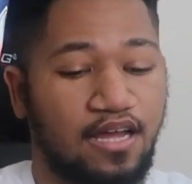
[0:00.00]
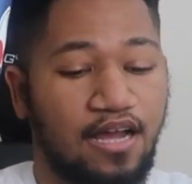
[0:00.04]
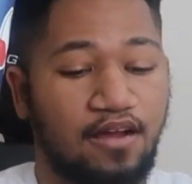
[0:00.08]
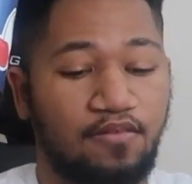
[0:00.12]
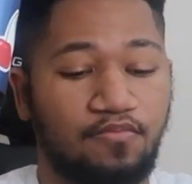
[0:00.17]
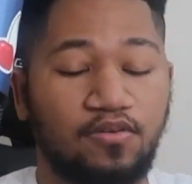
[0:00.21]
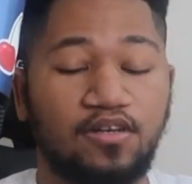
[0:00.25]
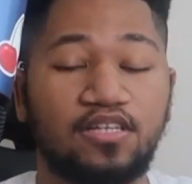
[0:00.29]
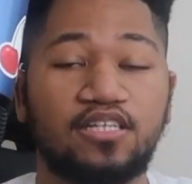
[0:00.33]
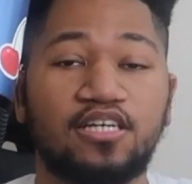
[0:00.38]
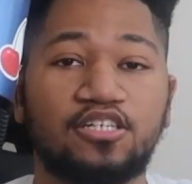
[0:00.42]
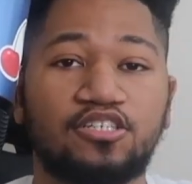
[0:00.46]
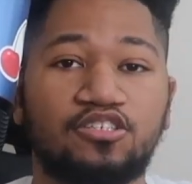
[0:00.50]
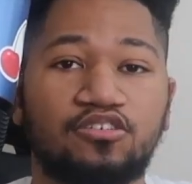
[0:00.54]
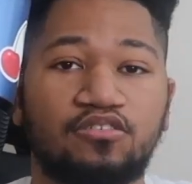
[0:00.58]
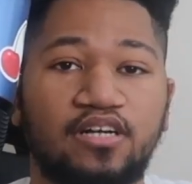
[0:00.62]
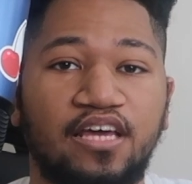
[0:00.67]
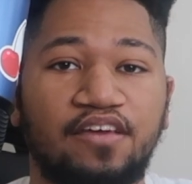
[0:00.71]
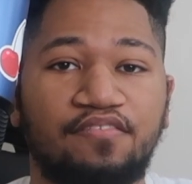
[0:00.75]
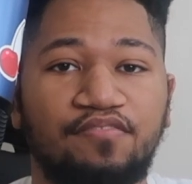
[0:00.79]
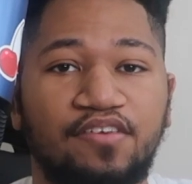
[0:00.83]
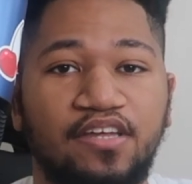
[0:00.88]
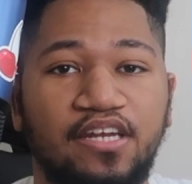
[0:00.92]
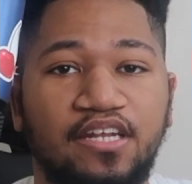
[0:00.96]
I really
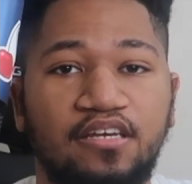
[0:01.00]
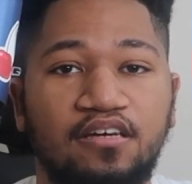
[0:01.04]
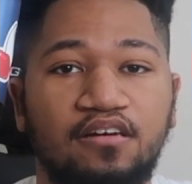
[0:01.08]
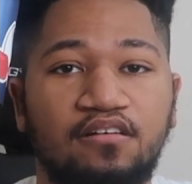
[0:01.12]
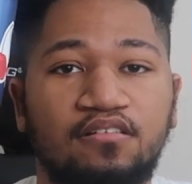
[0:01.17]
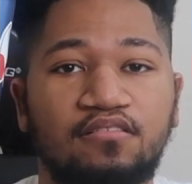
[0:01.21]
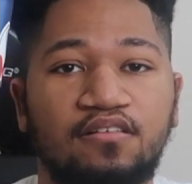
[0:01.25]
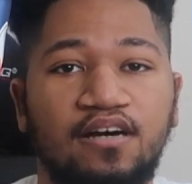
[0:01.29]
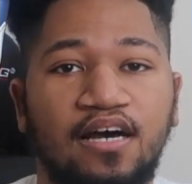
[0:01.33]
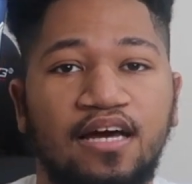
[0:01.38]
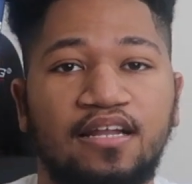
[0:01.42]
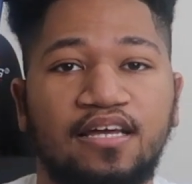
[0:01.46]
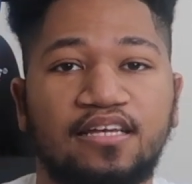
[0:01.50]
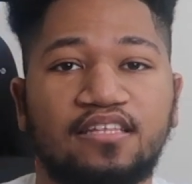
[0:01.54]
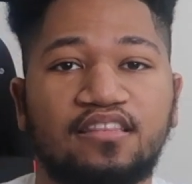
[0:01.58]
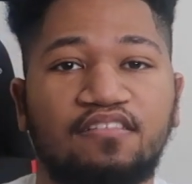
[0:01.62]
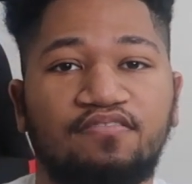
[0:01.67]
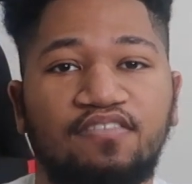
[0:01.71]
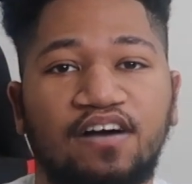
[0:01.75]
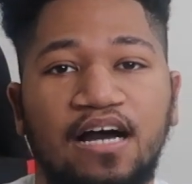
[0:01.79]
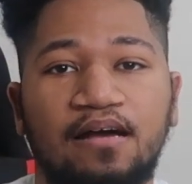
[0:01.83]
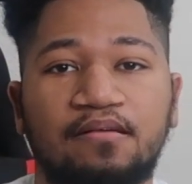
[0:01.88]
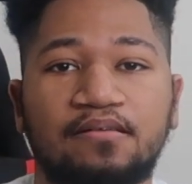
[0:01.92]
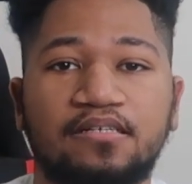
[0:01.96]
enjoyed that video. I like
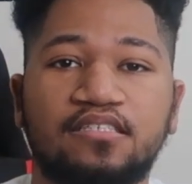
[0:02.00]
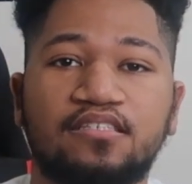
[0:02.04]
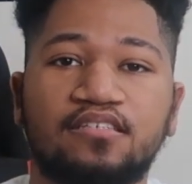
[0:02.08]
the vibe.